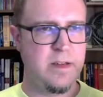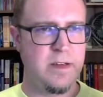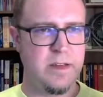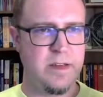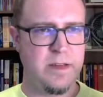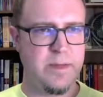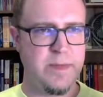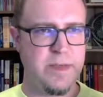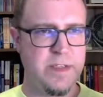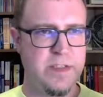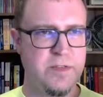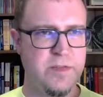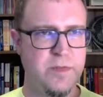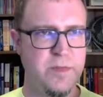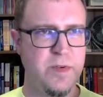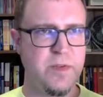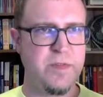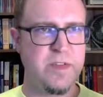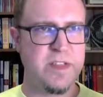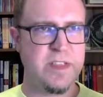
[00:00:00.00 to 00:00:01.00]
Let me just
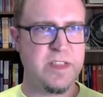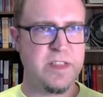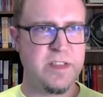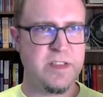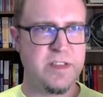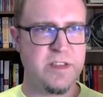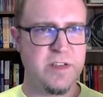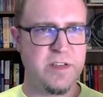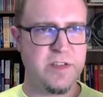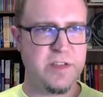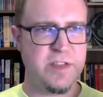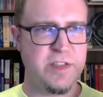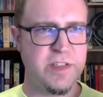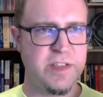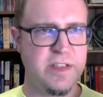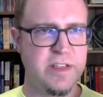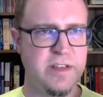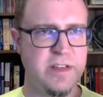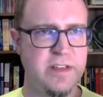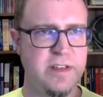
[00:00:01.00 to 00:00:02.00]
remove this
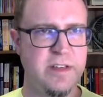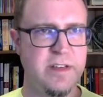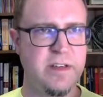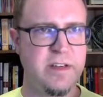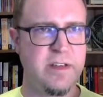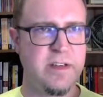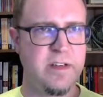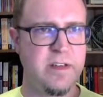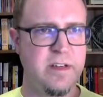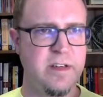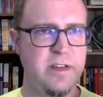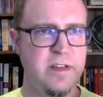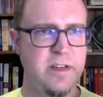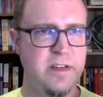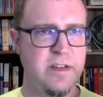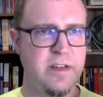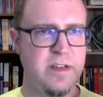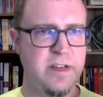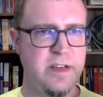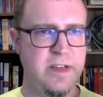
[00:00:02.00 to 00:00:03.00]
assertion
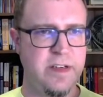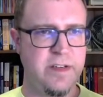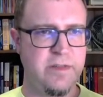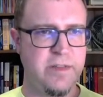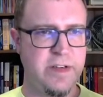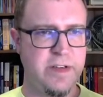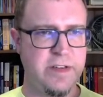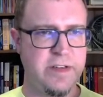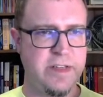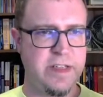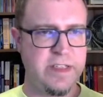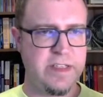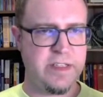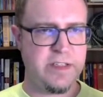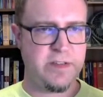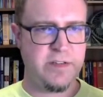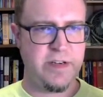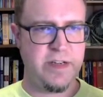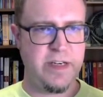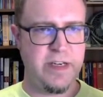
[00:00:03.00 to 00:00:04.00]
and figure out that
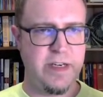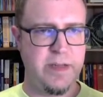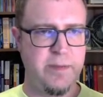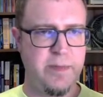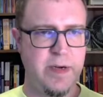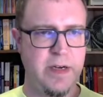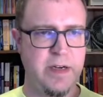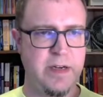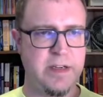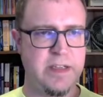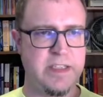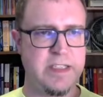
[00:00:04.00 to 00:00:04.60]
screen debug and